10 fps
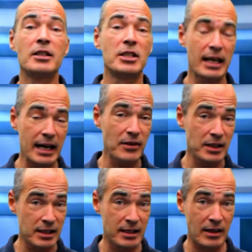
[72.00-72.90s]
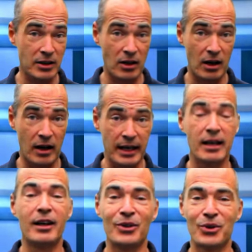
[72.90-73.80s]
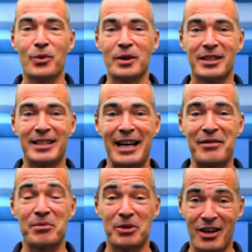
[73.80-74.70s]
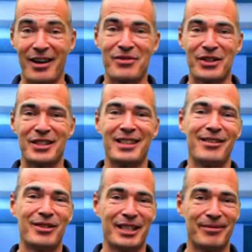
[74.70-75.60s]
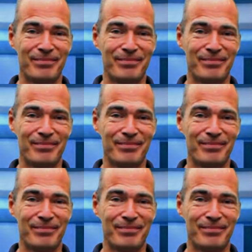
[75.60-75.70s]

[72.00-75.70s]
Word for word: Check out the details online and order one today from Sky France TV.